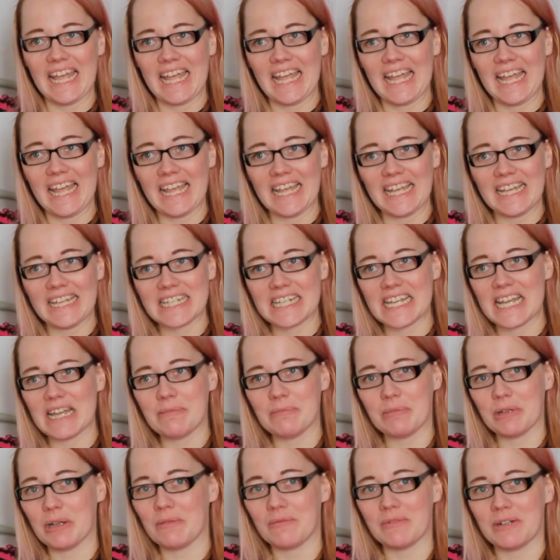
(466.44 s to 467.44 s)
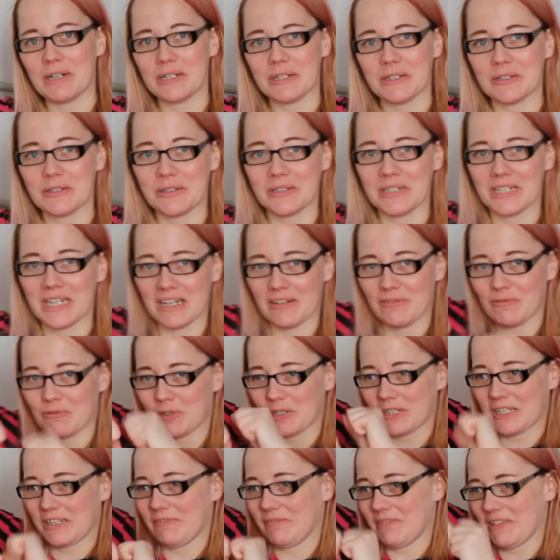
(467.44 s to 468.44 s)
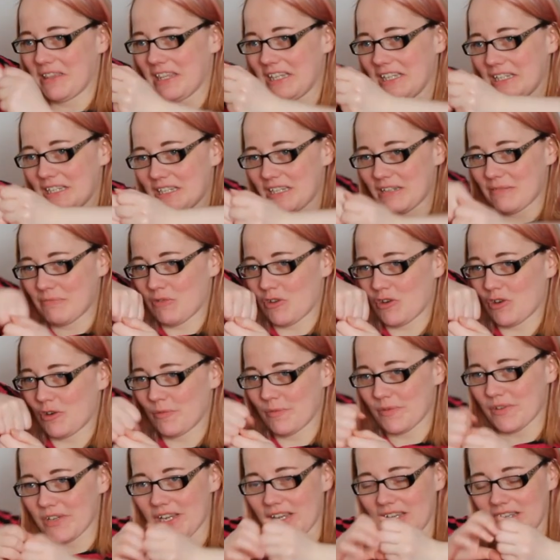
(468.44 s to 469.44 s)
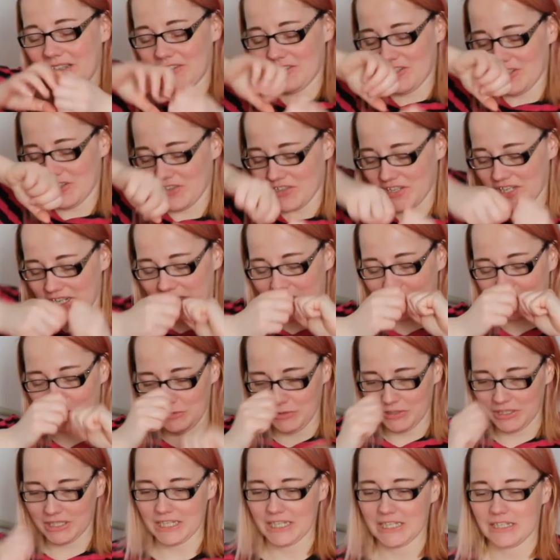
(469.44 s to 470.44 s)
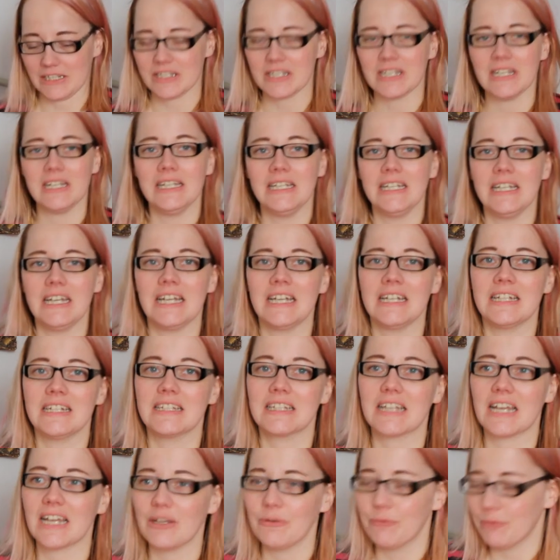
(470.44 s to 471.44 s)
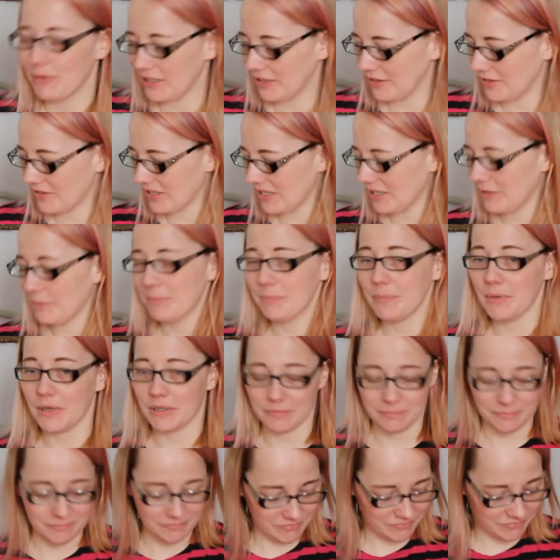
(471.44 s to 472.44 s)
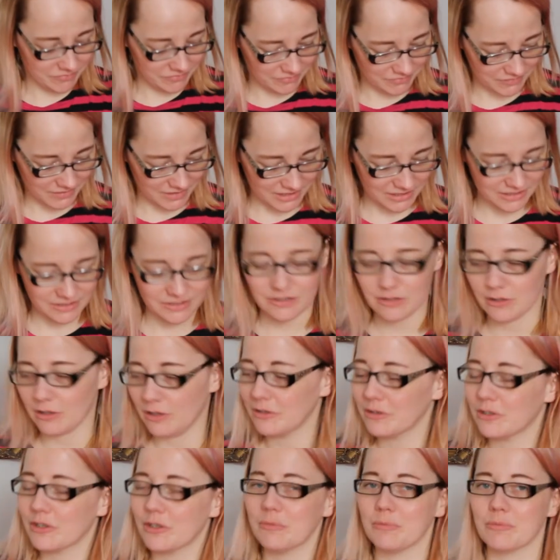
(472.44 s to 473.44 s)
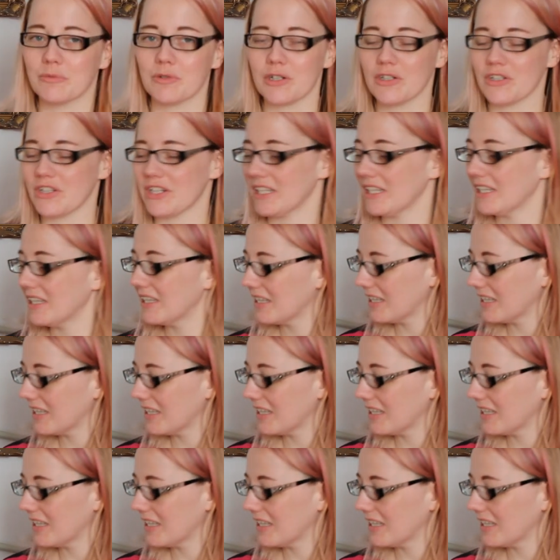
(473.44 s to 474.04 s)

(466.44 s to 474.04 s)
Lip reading: And I'm not very good at working with things in my arms. I just kind of look kind of silly and I feel silly, but it's a long-term project.